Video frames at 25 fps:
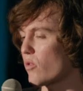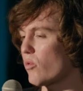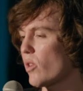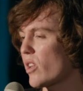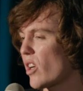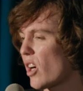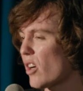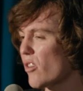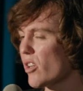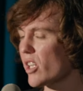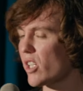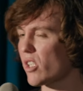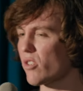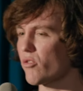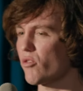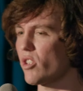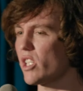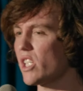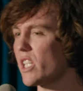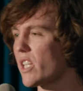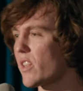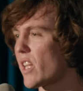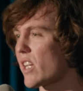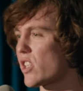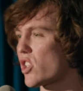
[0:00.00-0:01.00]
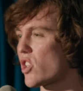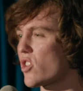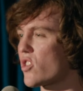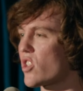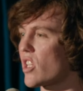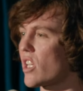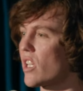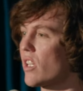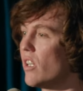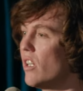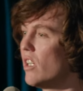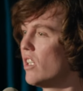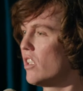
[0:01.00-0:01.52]
When I reckon really they should
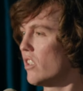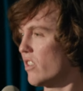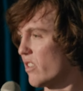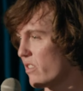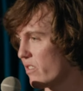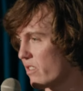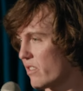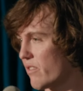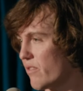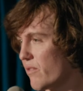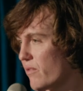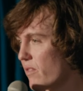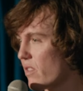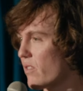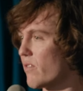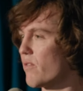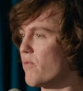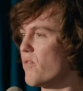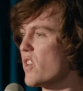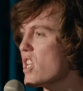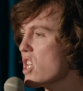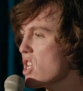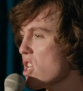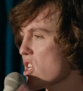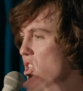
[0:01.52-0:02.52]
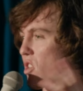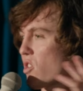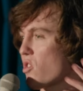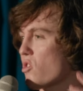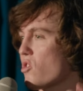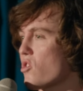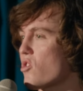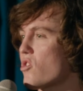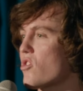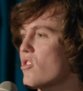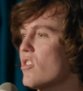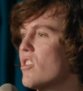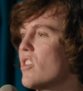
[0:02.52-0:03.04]
say,
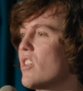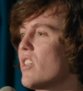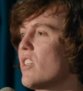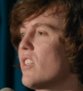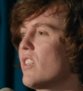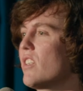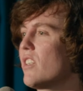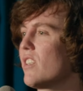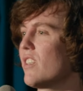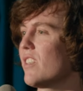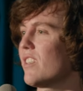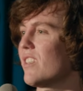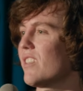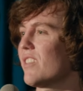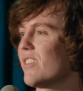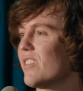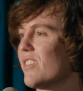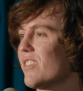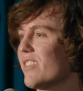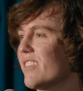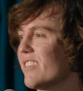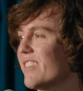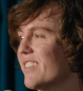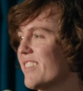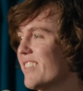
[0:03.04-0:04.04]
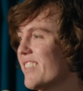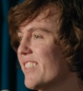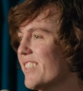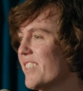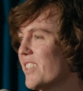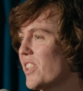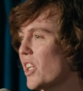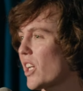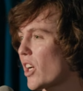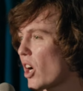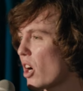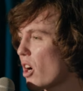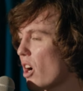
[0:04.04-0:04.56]
vegans.
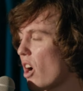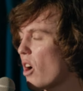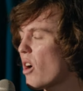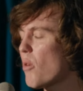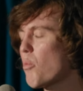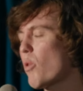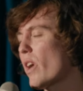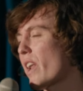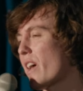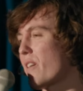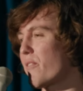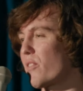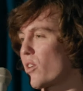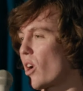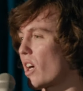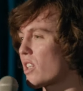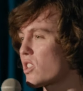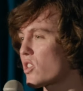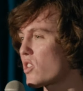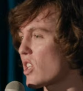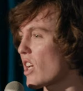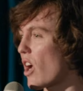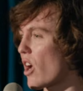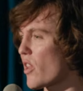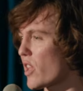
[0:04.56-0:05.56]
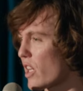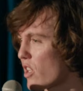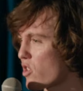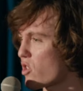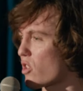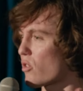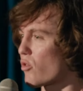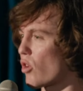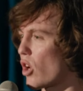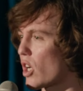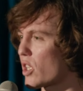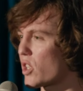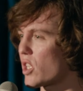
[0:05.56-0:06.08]
Like, whatever, I think it's the
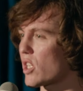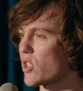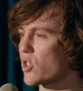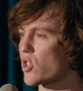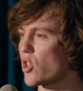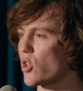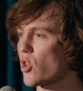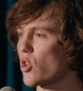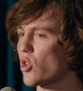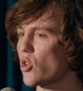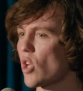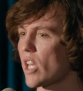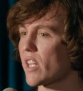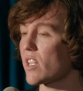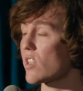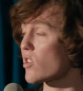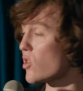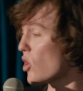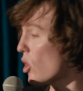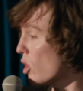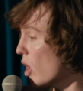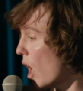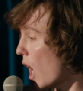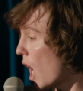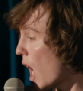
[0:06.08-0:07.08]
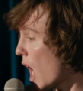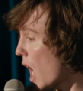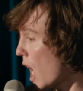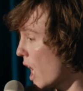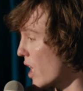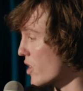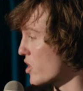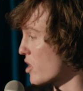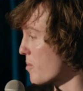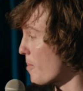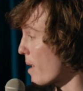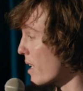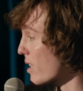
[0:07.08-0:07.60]
right thing to do. And it's so hard
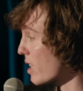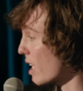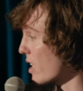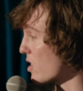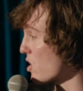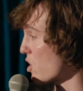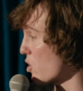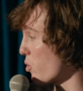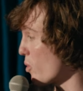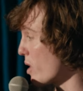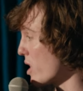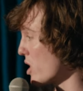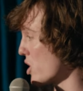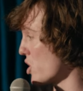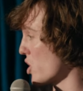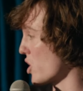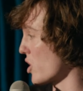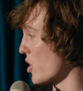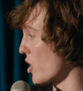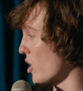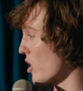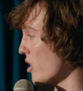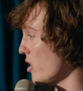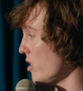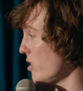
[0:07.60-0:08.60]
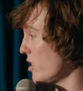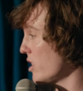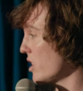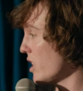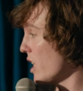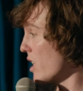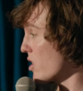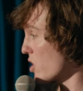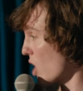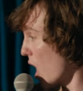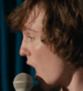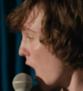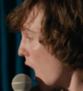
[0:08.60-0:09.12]
to make that switch, you know?
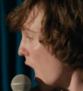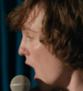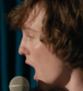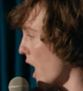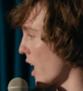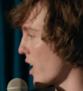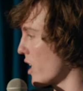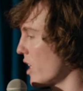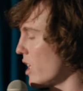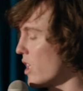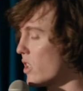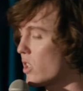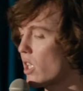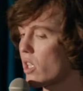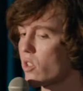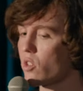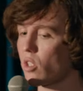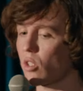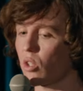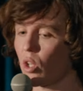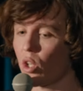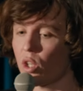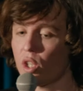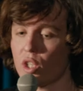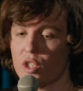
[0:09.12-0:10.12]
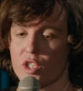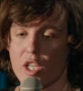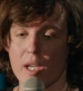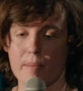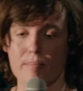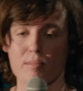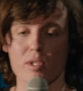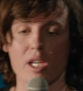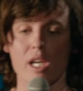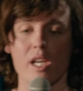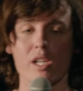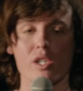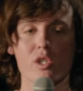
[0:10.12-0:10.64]
It's hard. There's a lot of
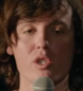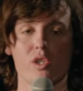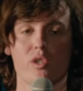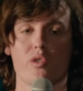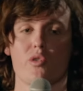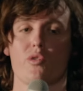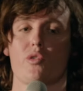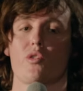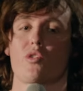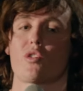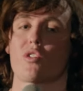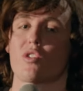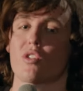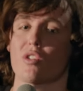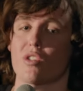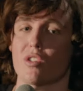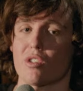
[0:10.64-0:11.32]
temptations.